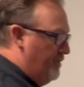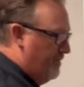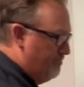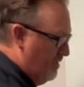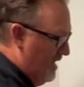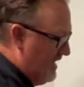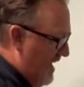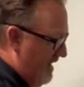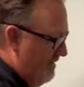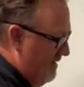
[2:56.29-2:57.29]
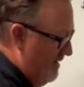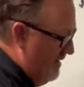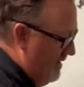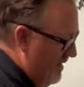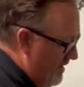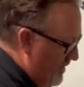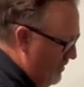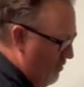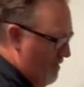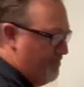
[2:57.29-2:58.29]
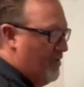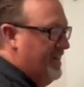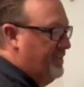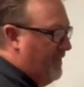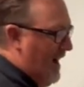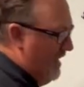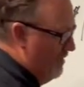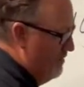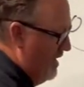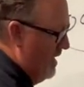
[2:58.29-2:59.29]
to plug in your appraised value,